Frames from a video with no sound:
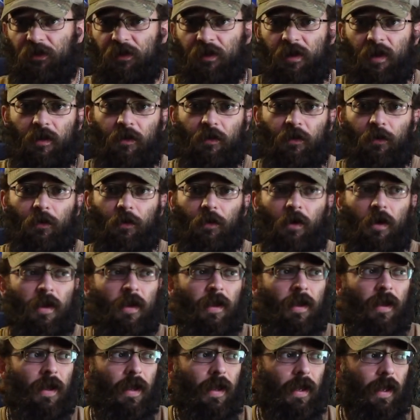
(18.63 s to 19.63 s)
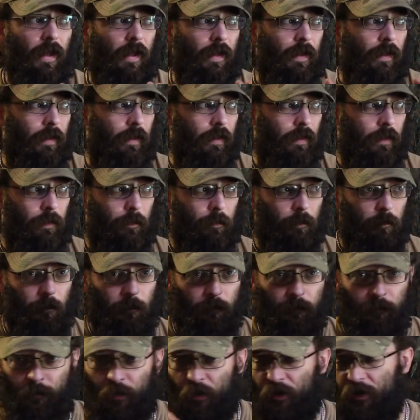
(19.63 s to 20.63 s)
together and
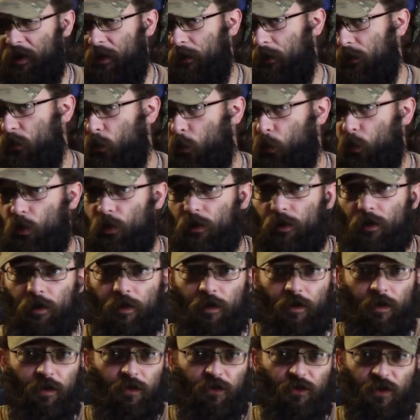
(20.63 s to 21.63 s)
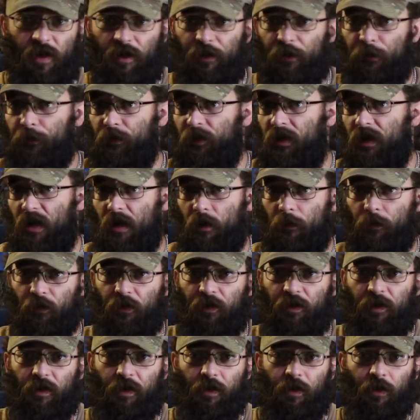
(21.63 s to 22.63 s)
put out in the woods, on your
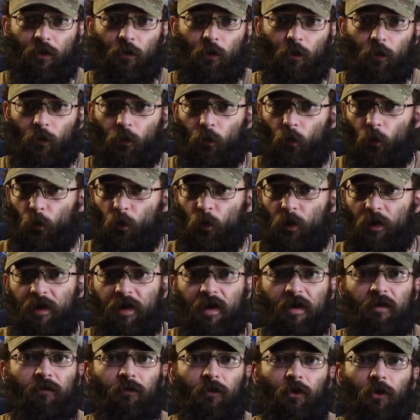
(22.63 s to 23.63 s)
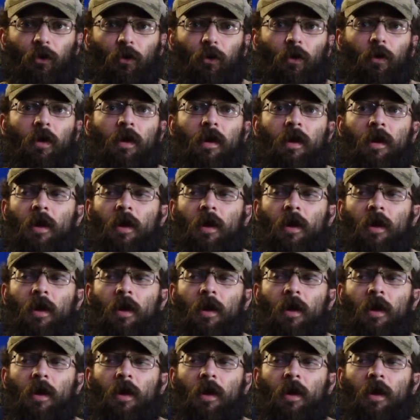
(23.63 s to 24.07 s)
property, or whatever.